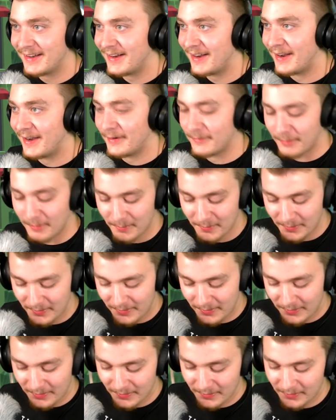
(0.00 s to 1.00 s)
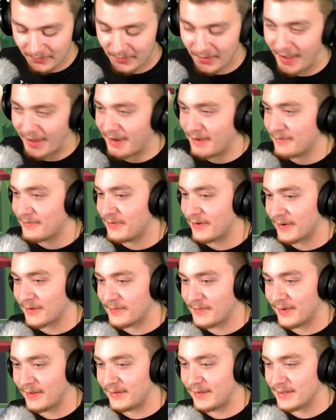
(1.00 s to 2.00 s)
Uh, what was the? I didn't
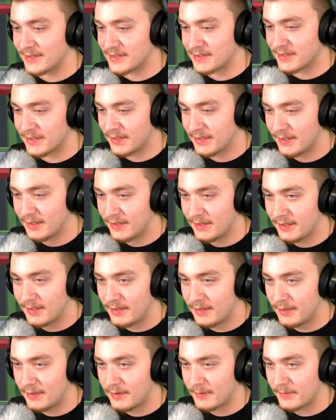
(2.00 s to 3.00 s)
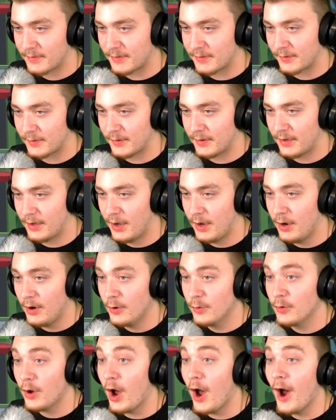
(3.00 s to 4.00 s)
fucking pay attention. Um, so
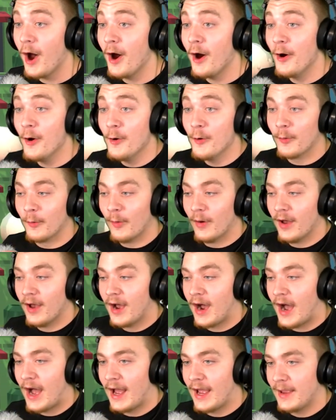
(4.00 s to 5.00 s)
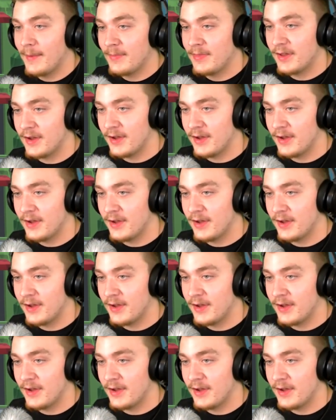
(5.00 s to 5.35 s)
oh oh, I'm the